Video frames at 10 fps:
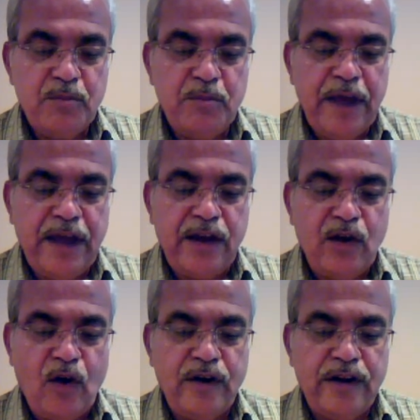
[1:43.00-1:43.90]
make an
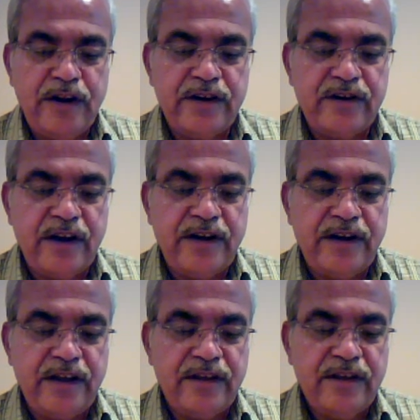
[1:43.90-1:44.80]
order in
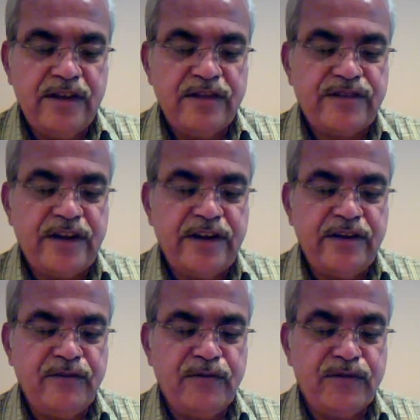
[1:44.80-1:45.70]
writing
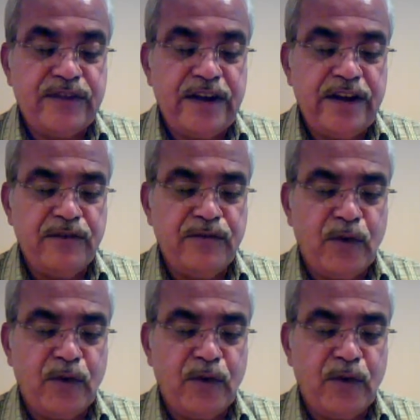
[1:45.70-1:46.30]
setting